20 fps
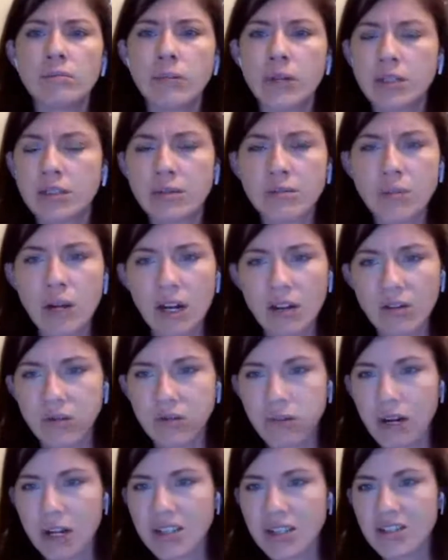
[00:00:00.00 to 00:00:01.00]
But, my
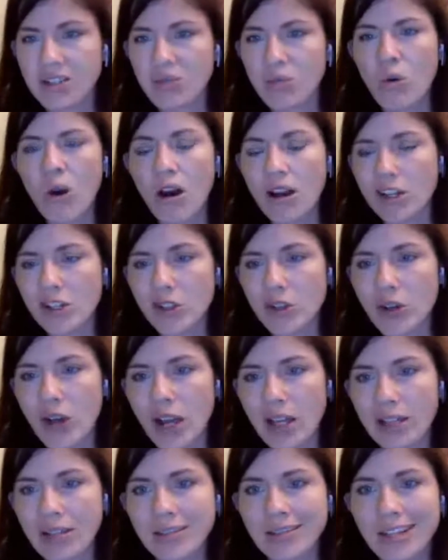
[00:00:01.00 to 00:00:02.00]
friends, why should
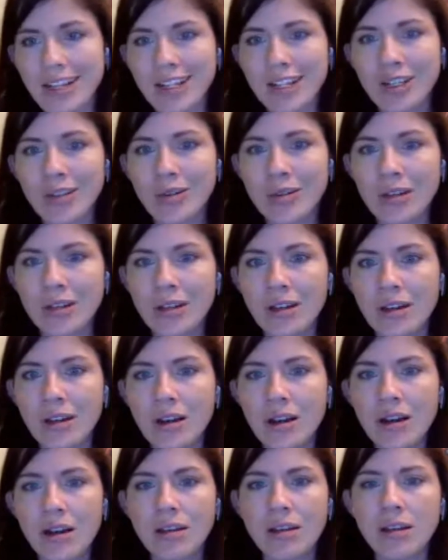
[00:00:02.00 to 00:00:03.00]
I continue?
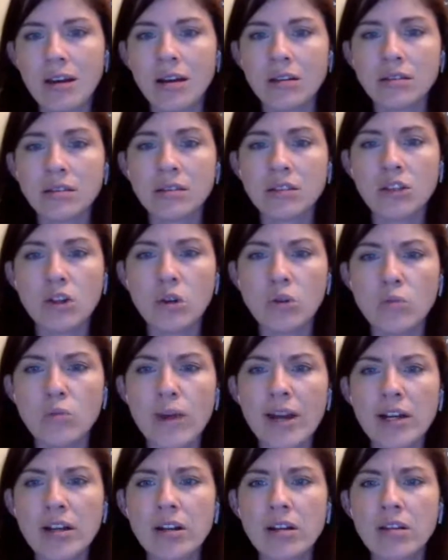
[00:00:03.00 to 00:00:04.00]
None know
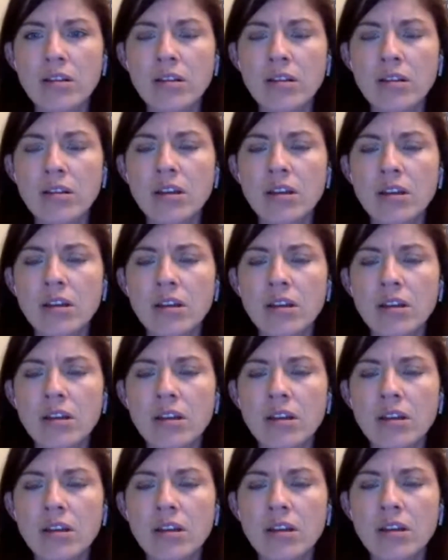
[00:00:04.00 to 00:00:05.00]
better than the
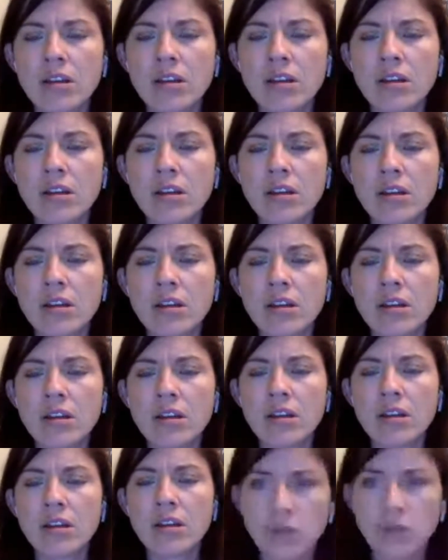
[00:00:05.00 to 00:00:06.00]
assemblage of Christian
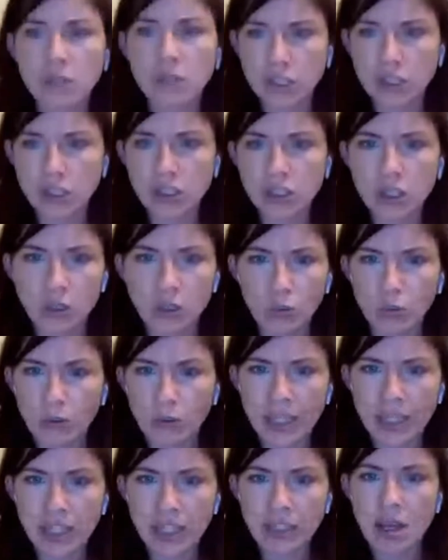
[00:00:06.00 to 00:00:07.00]
women, such
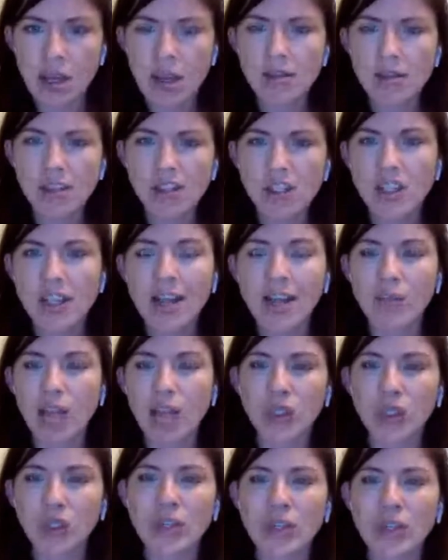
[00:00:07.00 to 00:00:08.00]
as I am now
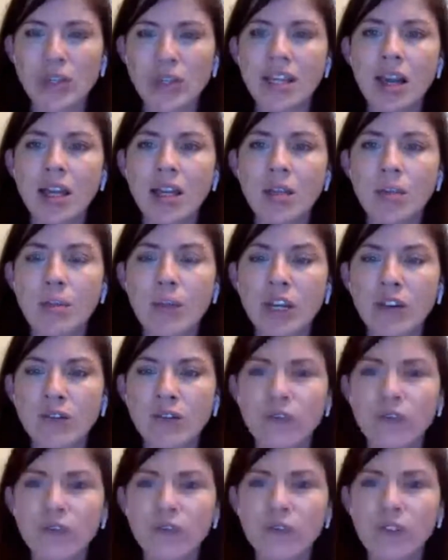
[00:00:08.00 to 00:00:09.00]
addressing, the
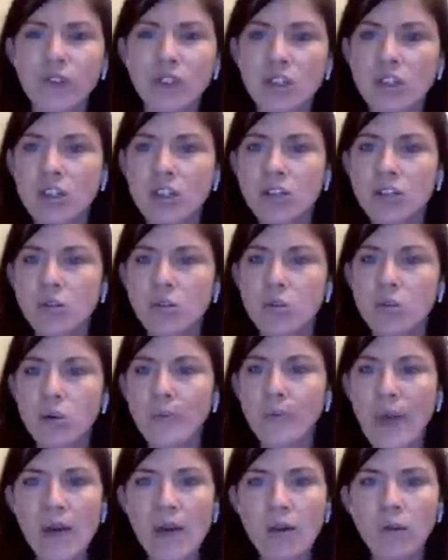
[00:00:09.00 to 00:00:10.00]
beneficent or
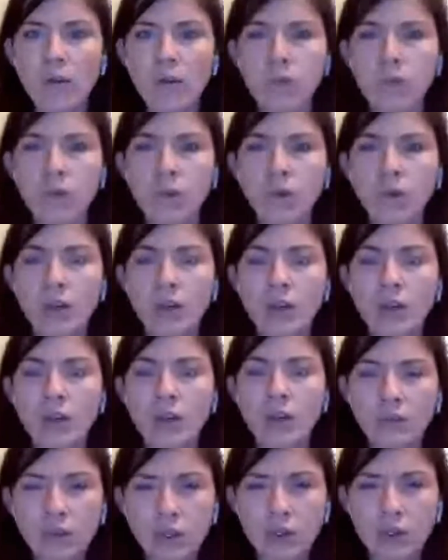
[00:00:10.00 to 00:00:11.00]
baleful
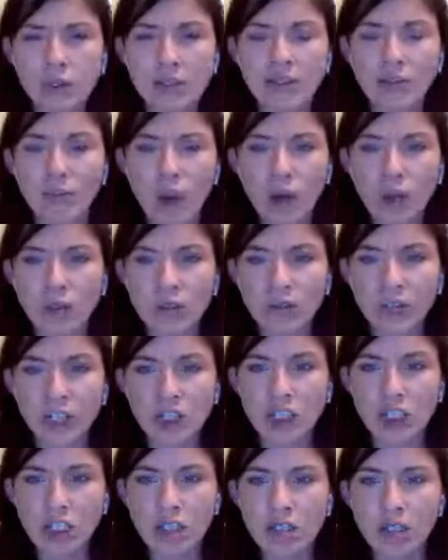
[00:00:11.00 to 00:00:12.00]
influences of modern
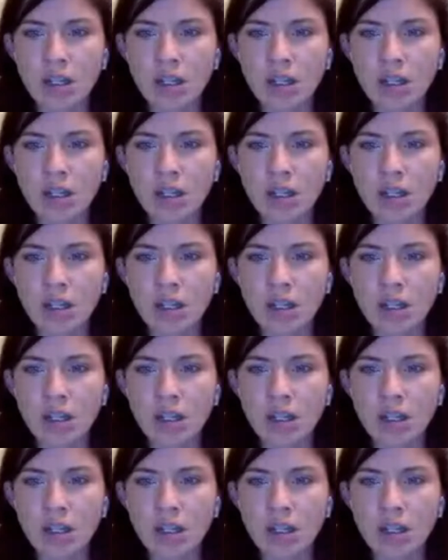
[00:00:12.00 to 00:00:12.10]
fiction.